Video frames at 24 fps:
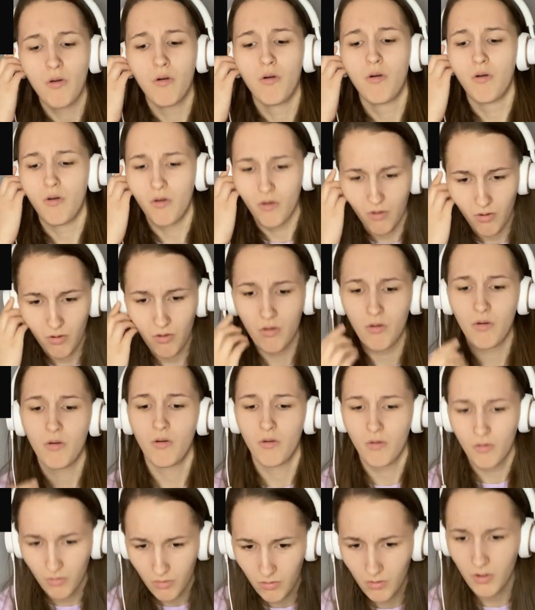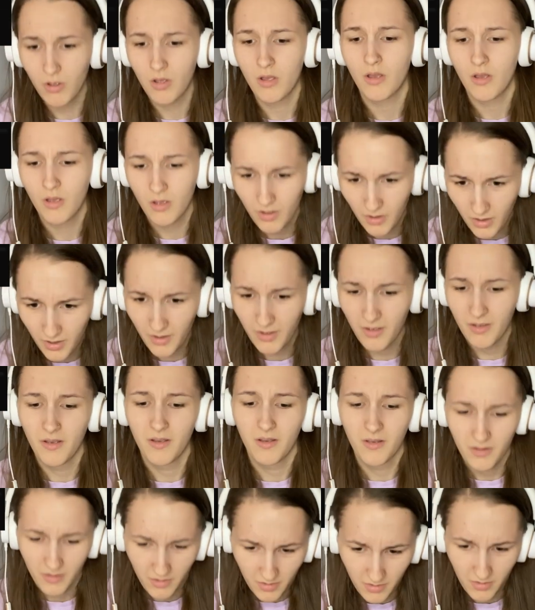the foul effects of the
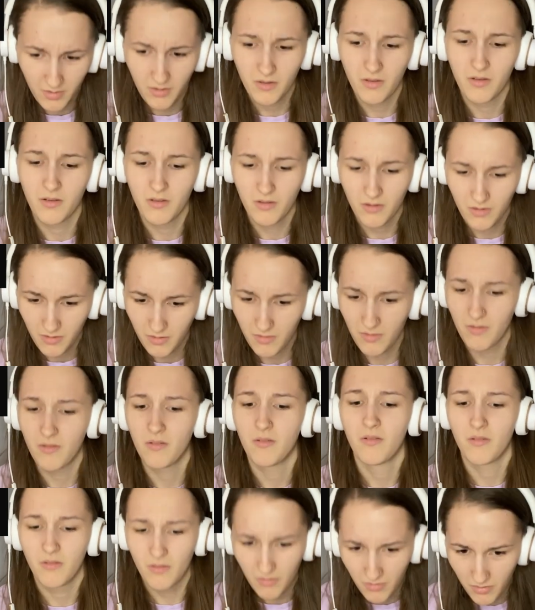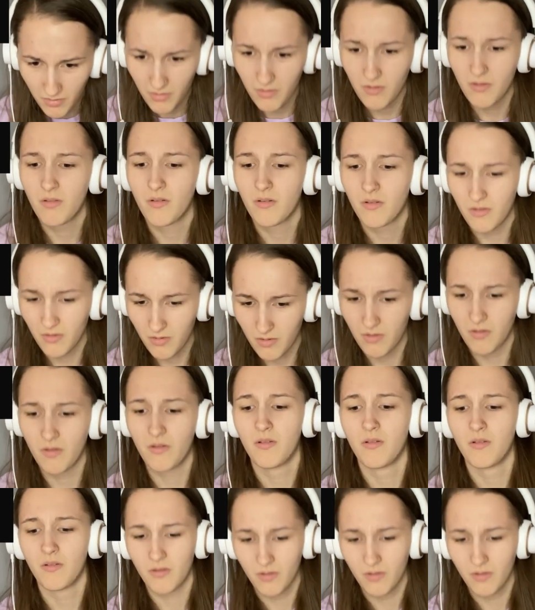living. The world will follow his hands.